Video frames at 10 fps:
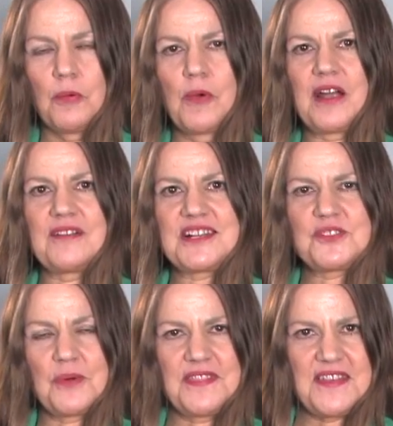
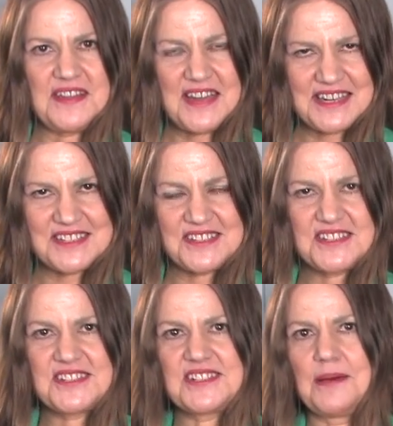whereas when they're next
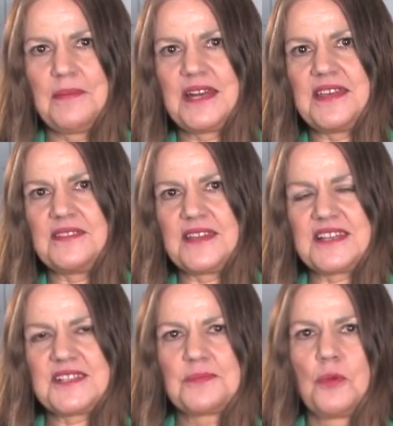to somebody,
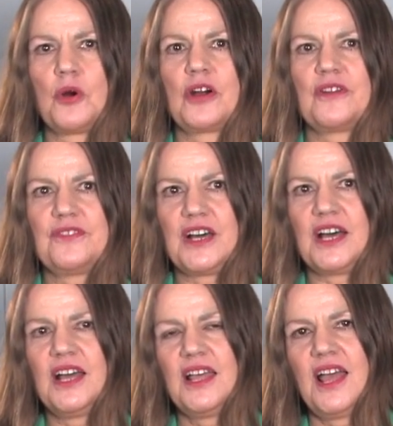that's more of
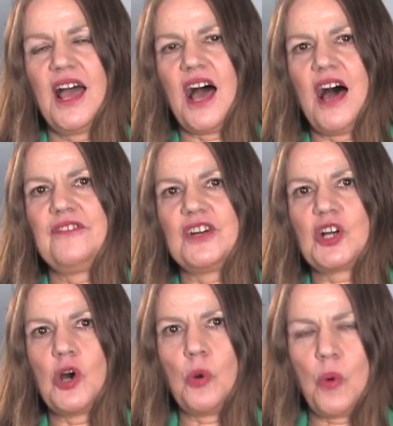a
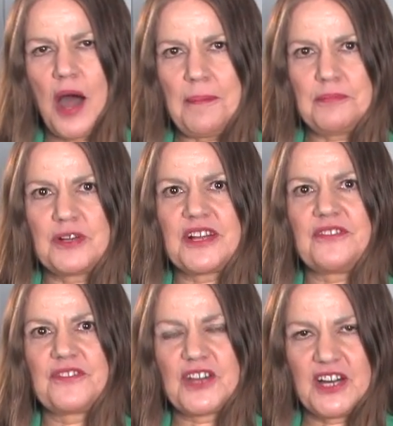
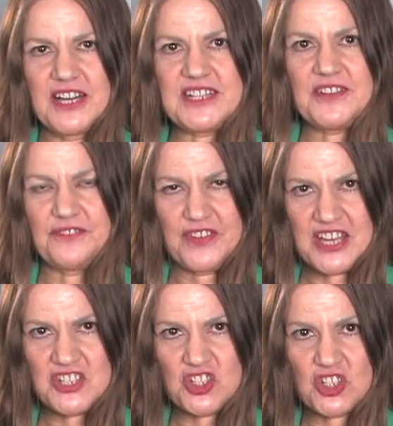cooperative kind of
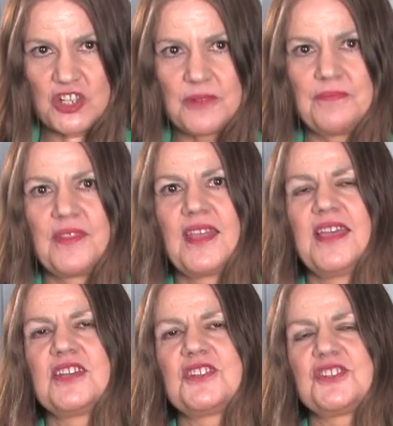venture.
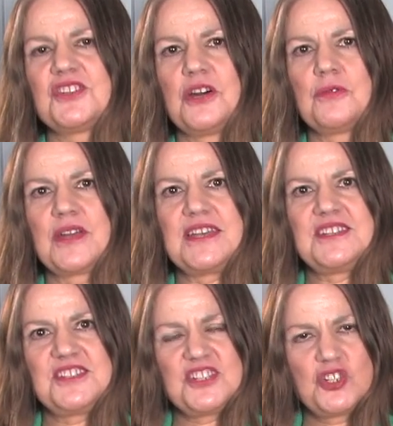So
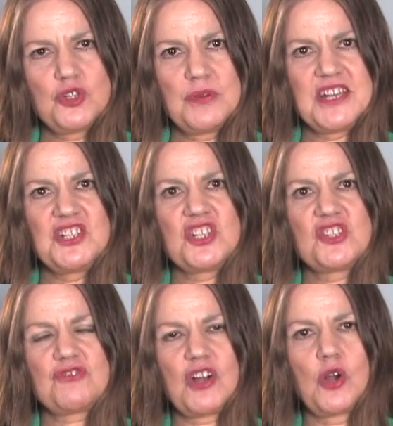in
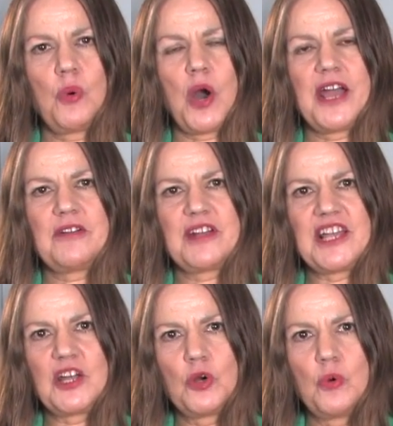situations
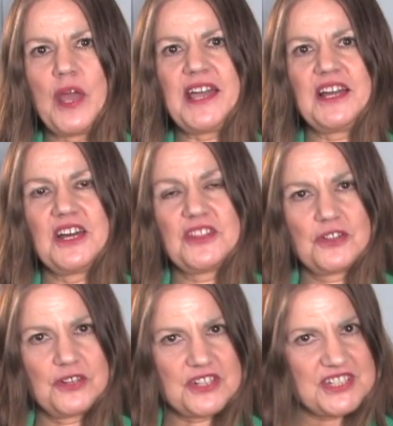requiring quick
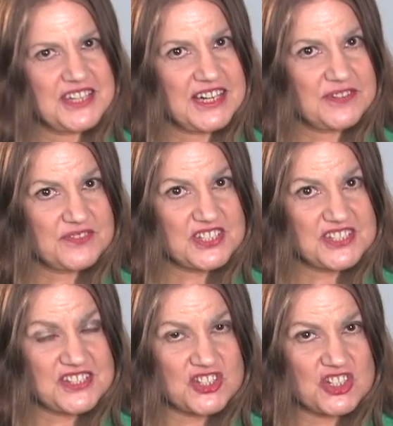authoritative
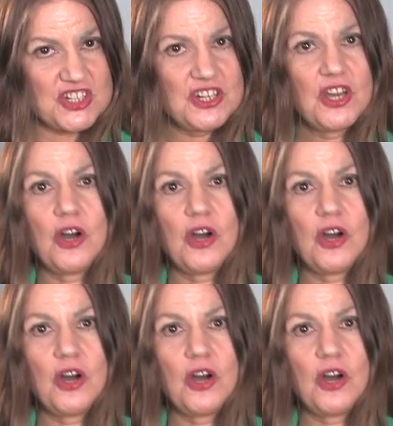decision,